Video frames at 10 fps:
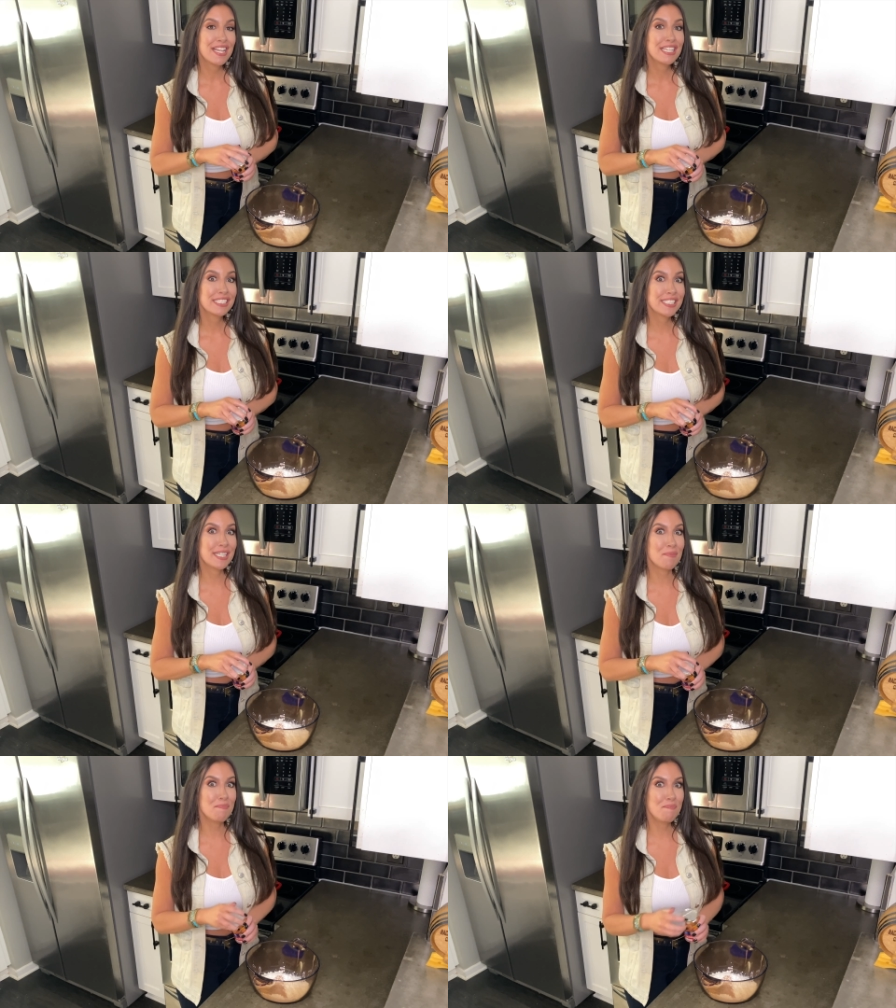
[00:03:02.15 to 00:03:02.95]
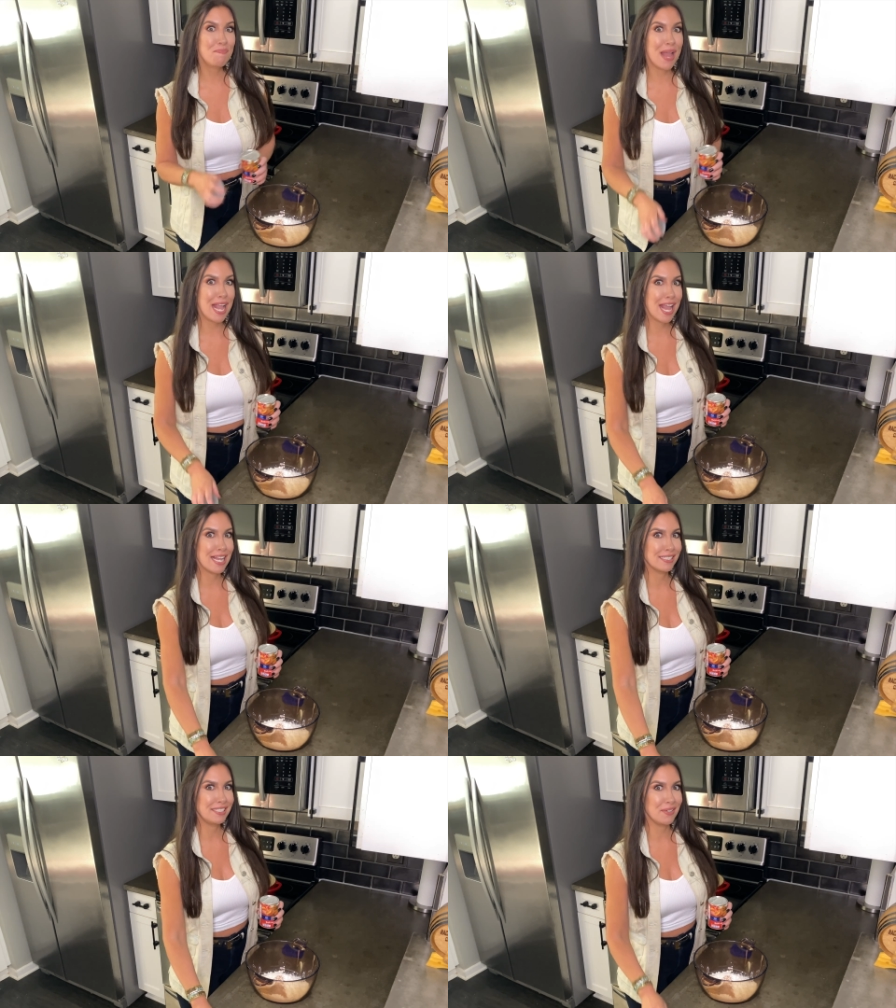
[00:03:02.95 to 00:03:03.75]
some
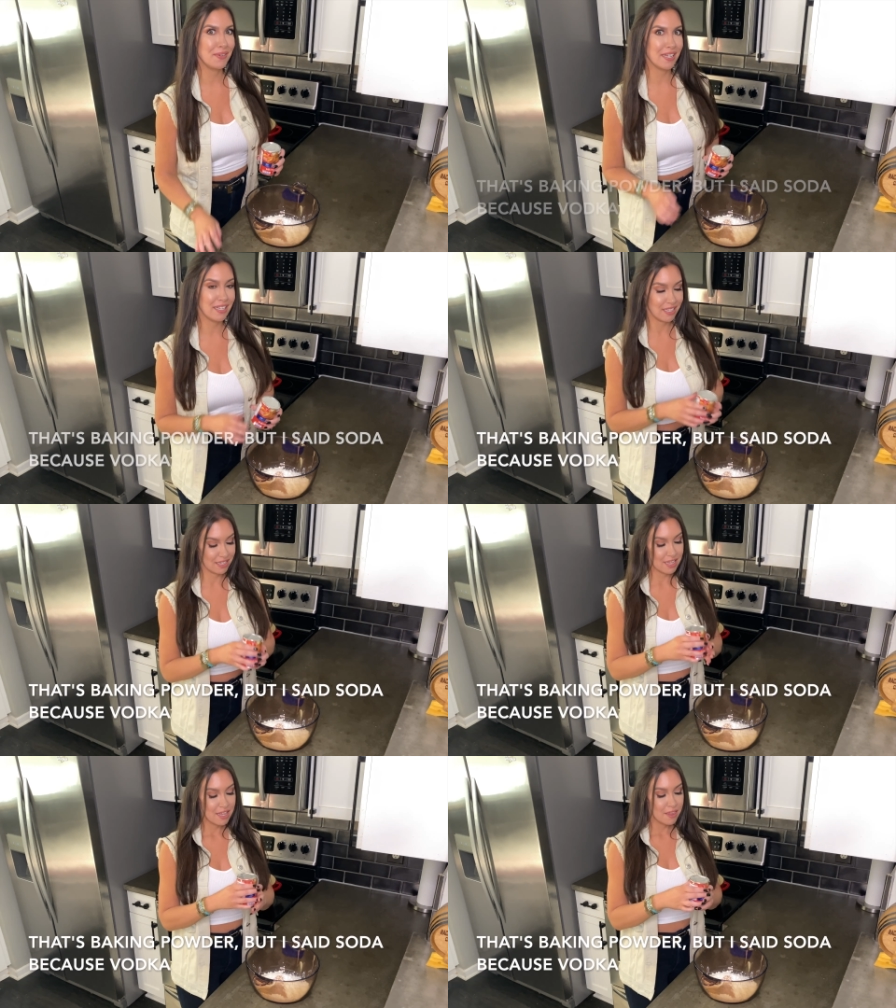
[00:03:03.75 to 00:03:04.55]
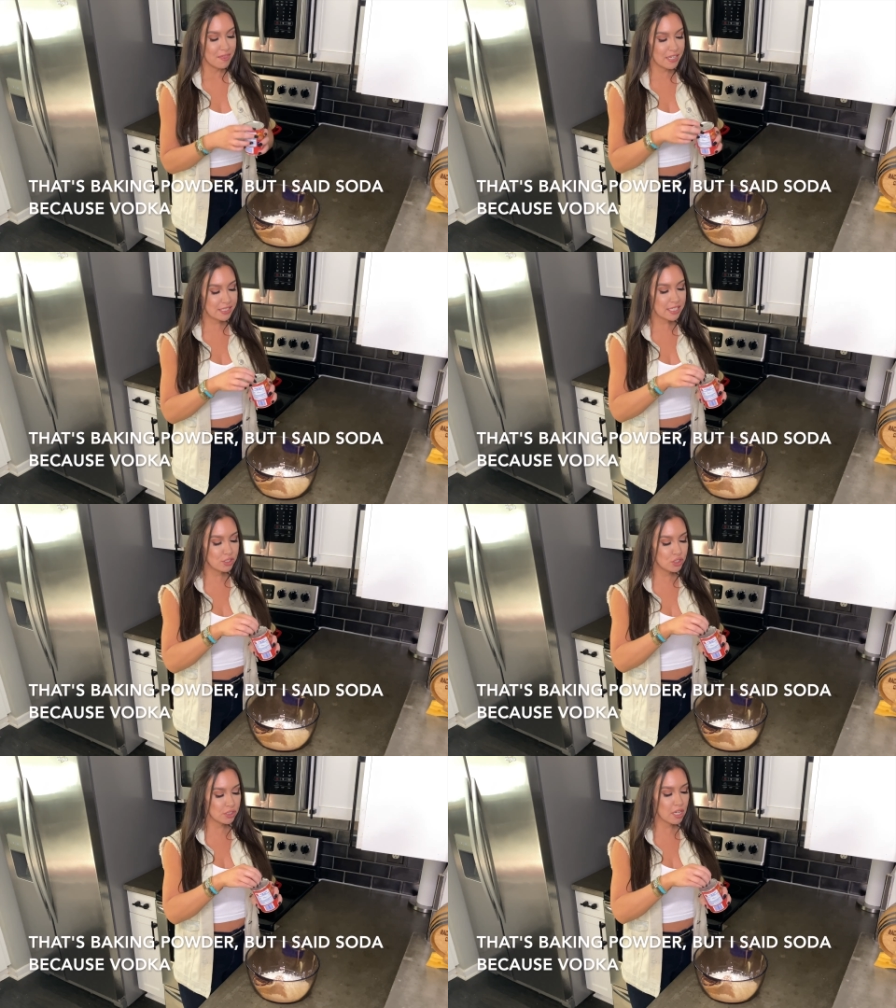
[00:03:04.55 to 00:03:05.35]
baking soda. This is
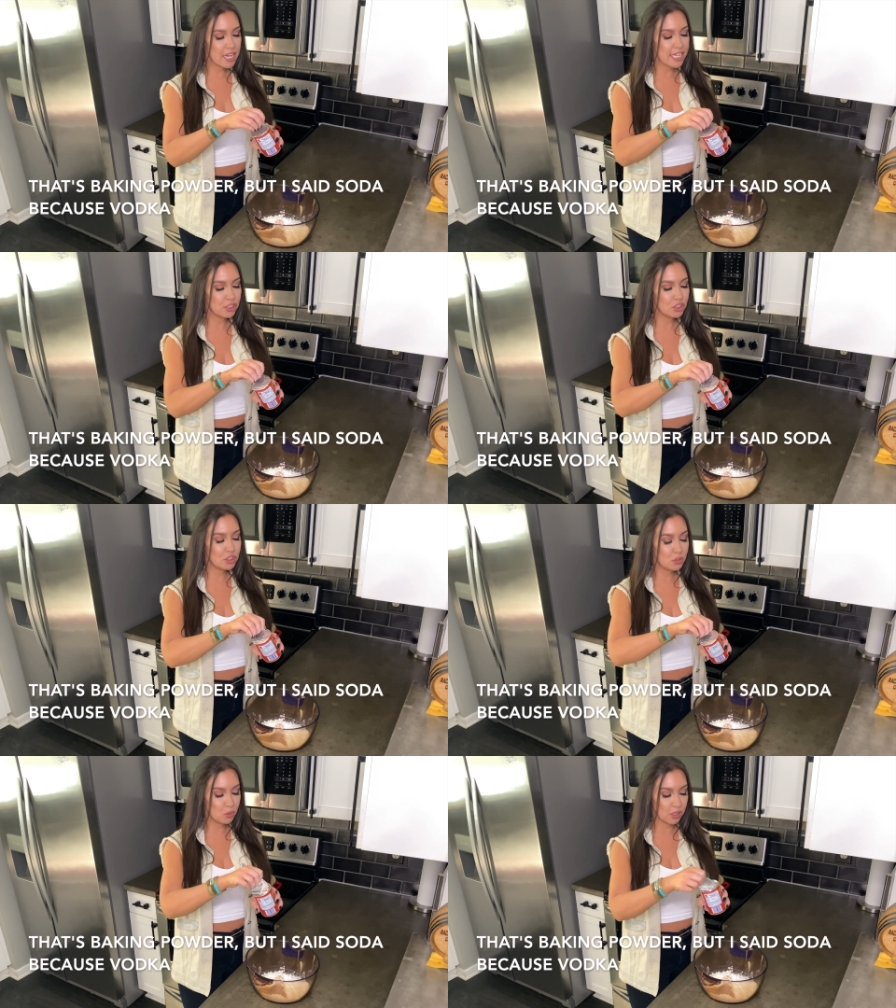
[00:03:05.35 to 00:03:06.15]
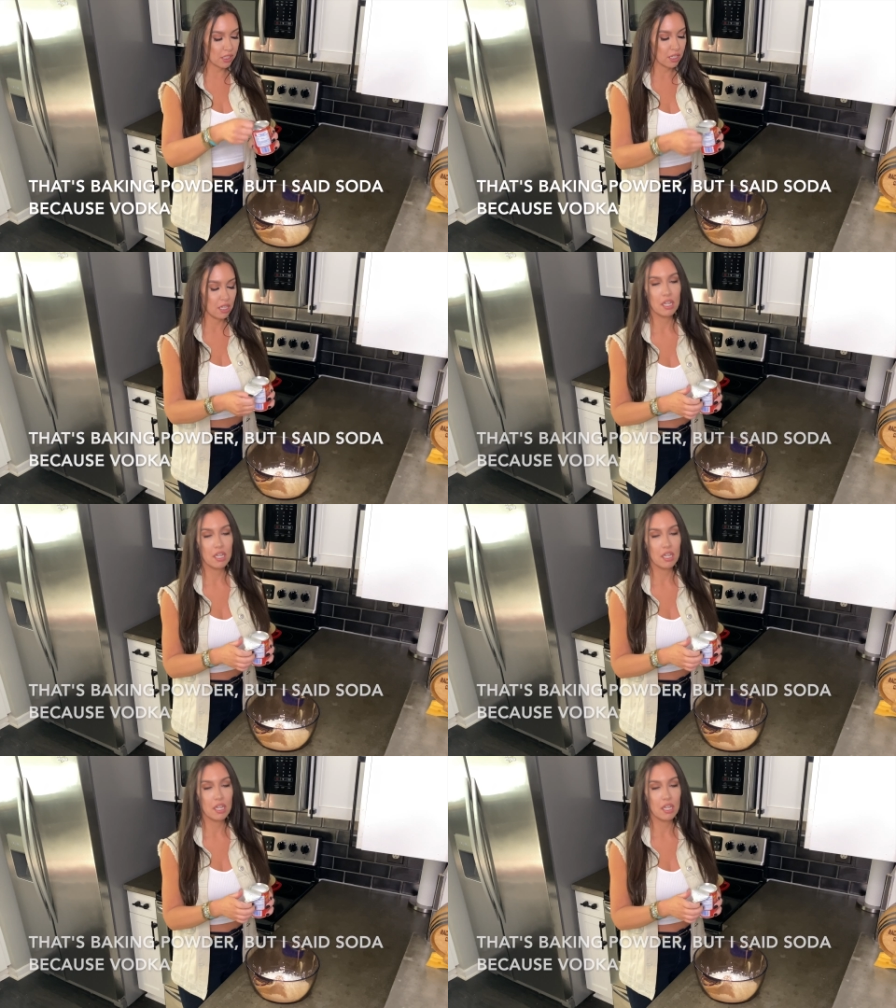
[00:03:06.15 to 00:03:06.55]
just gonna ensure